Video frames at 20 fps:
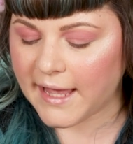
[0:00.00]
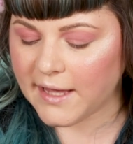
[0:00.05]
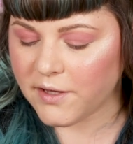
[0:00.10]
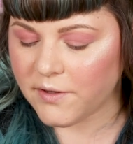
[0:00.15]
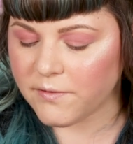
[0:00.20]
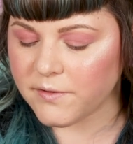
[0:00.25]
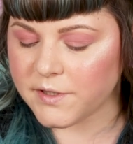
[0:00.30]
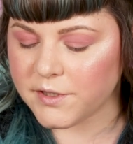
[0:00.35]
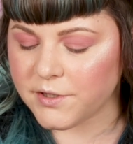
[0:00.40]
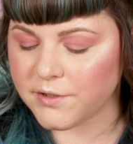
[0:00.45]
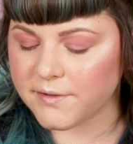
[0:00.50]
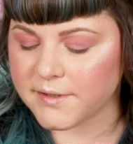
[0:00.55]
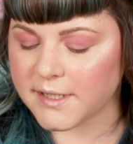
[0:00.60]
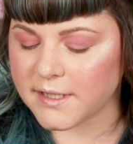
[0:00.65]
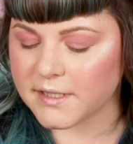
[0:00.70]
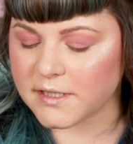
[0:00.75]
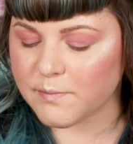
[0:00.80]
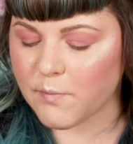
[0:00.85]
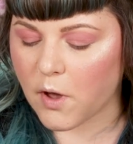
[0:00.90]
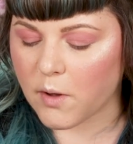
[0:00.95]
get used to
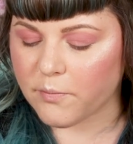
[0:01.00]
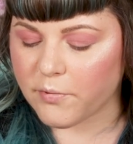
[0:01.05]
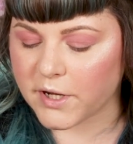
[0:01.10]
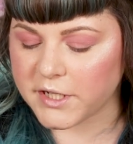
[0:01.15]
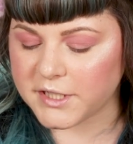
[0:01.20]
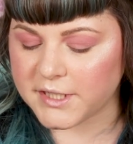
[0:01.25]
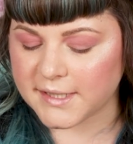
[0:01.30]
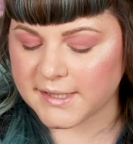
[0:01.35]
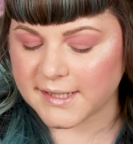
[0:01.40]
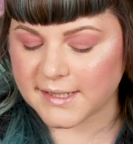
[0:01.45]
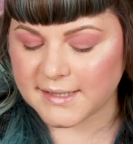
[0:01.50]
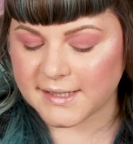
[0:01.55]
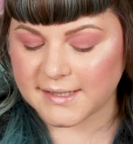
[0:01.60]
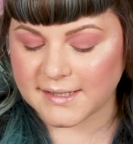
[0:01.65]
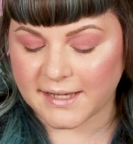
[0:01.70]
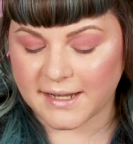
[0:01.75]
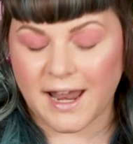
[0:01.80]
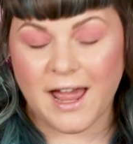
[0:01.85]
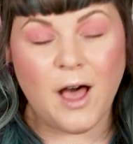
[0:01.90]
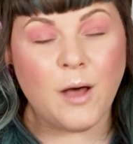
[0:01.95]
using small brushes because it's
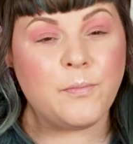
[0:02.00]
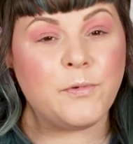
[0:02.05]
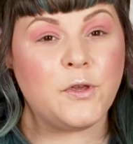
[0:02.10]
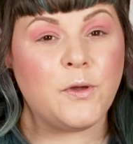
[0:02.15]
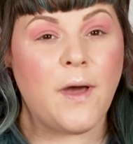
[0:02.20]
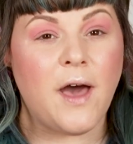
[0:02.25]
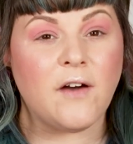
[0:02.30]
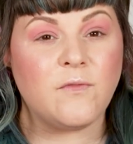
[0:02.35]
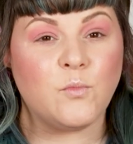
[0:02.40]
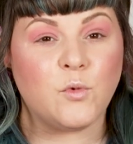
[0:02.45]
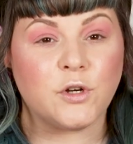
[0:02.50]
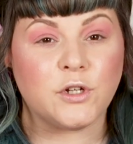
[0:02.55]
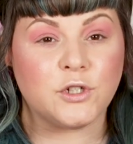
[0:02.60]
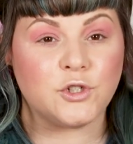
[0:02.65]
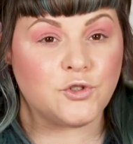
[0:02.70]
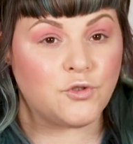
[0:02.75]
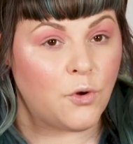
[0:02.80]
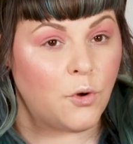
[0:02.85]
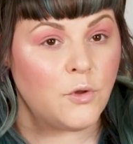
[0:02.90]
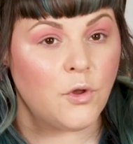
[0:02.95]
gonna help you have more
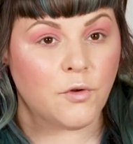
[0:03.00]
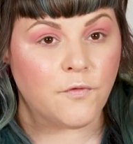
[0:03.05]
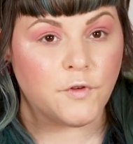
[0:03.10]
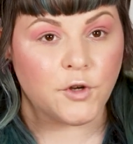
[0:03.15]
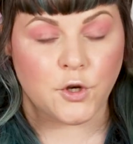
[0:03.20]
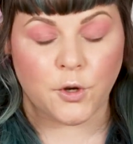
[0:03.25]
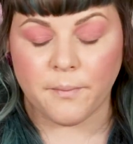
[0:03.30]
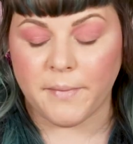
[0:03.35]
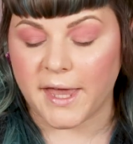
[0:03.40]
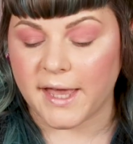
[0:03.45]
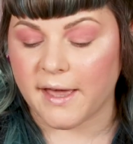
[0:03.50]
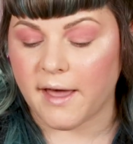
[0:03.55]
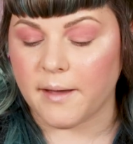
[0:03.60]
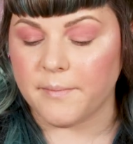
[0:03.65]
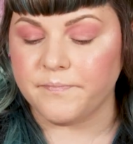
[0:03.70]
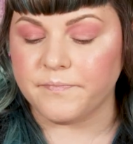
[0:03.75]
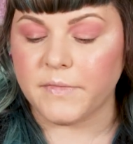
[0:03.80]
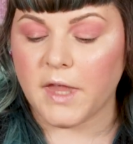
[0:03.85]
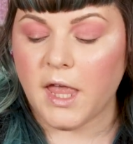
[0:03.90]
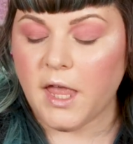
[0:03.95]
control over your
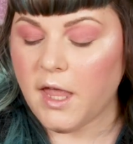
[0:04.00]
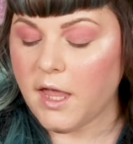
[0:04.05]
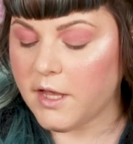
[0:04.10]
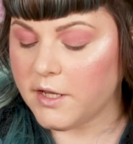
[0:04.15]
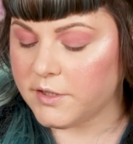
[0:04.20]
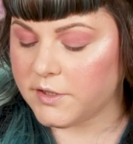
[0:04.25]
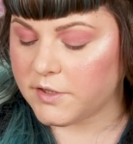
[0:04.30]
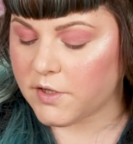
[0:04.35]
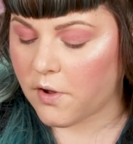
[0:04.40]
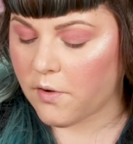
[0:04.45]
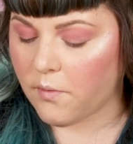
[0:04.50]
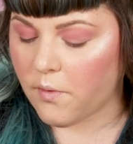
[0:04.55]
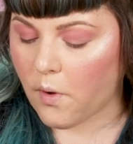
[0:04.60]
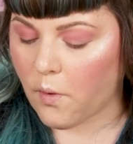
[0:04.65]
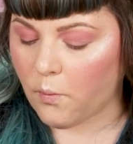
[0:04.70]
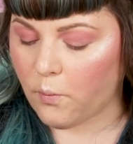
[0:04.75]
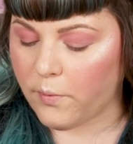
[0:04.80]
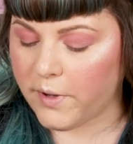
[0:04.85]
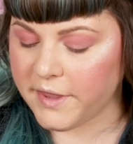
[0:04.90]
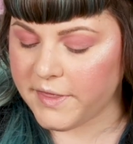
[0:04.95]
makeup. So
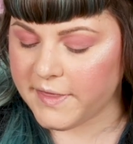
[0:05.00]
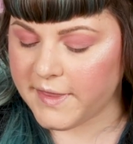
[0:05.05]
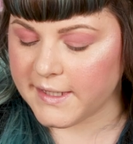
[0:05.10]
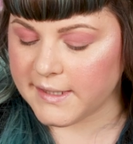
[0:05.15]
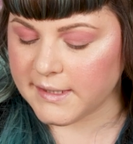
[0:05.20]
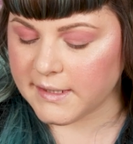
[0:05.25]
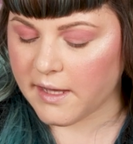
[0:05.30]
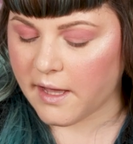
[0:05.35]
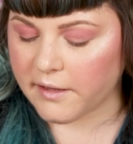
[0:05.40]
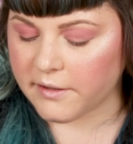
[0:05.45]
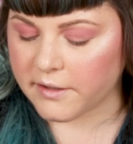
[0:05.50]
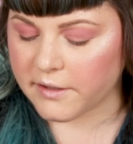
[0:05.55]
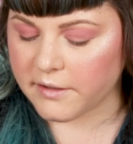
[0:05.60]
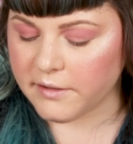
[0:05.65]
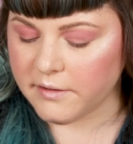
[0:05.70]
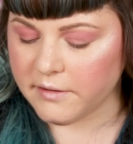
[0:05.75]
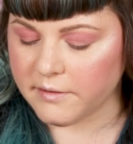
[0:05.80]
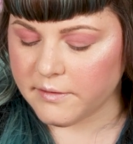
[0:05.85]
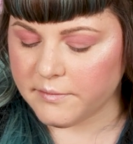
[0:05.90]
with this color,